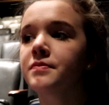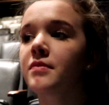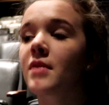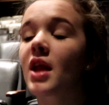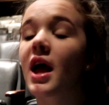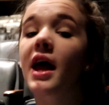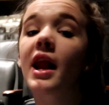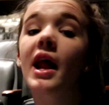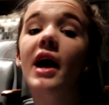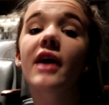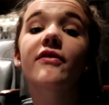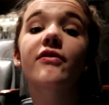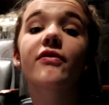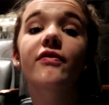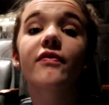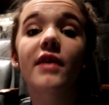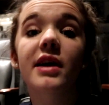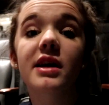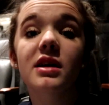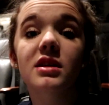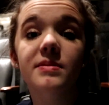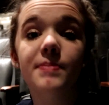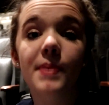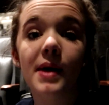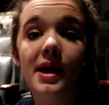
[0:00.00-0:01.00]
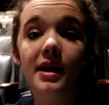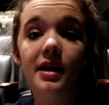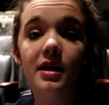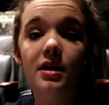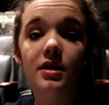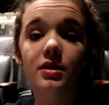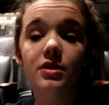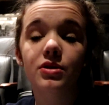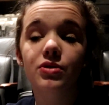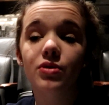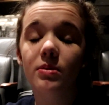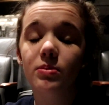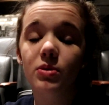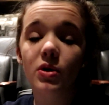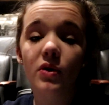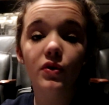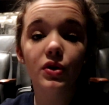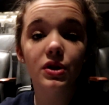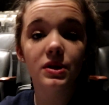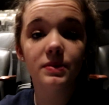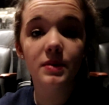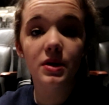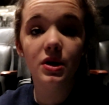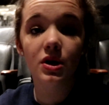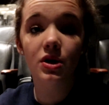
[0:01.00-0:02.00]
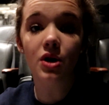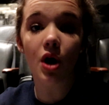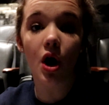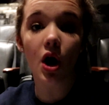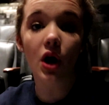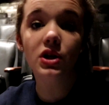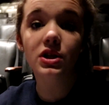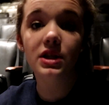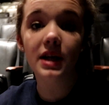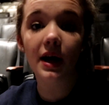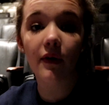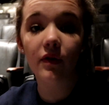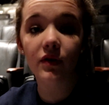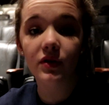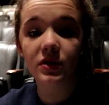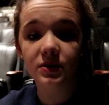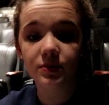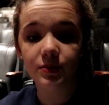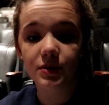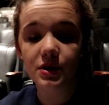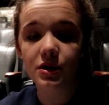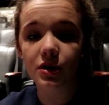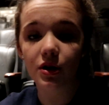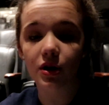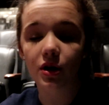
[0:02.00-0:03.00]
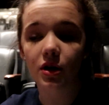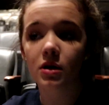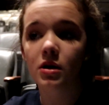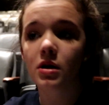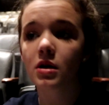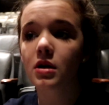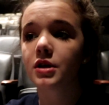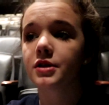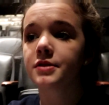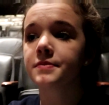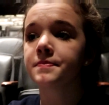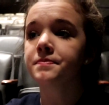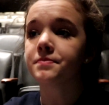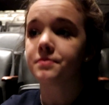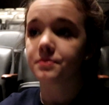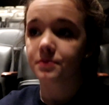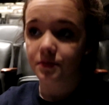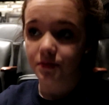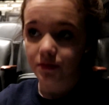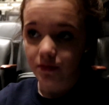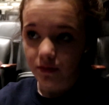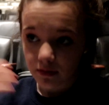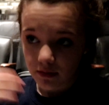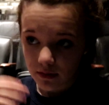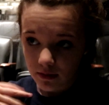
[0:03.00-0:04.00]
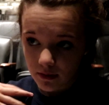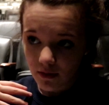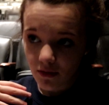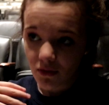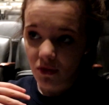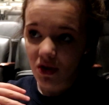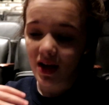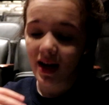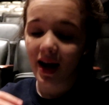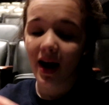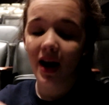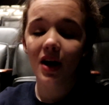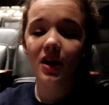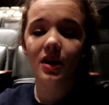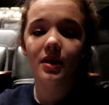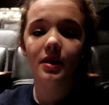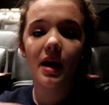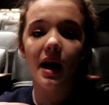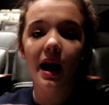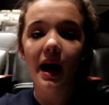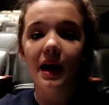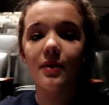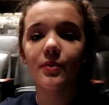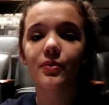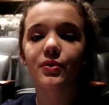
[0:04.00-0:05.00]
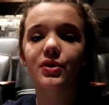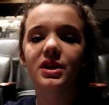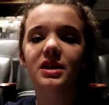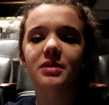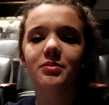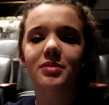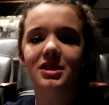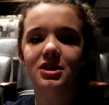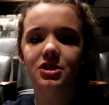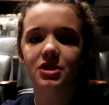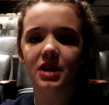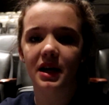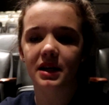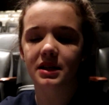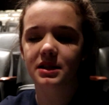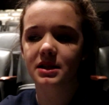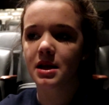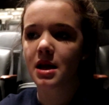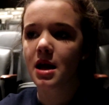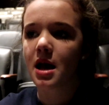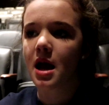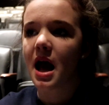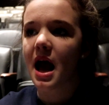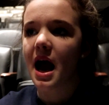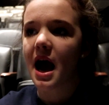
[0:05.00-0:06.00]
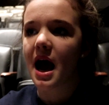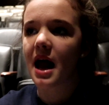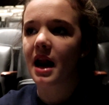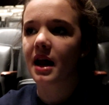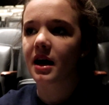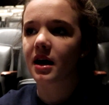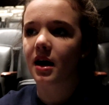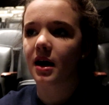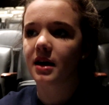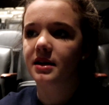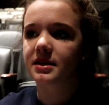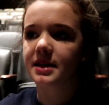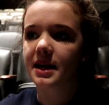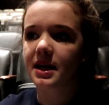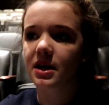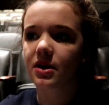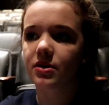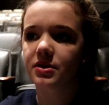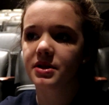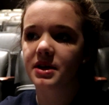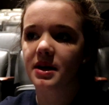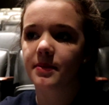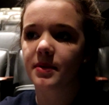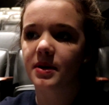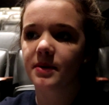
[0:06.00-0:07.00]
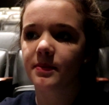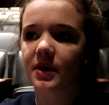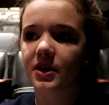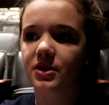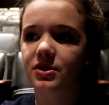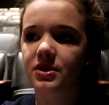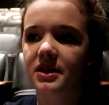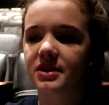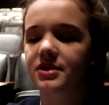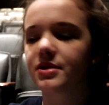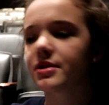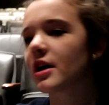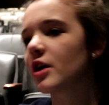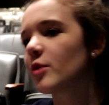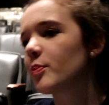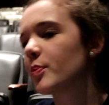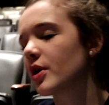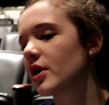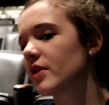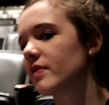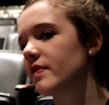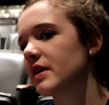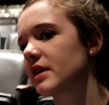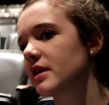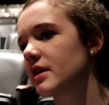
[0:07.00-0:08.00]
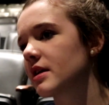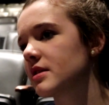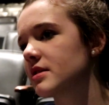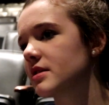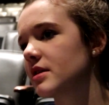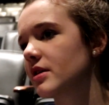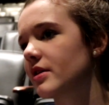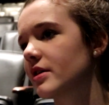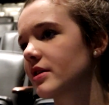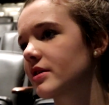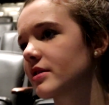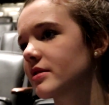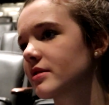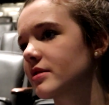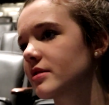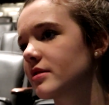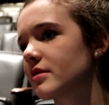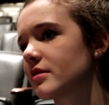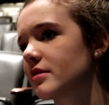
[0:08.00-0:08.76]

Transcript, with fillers: And I face planted, tripped over the speaker, knocked down the speaker, and I, I had a really big dress, and I got tangled up in my dress. How perfect Kinsey looks.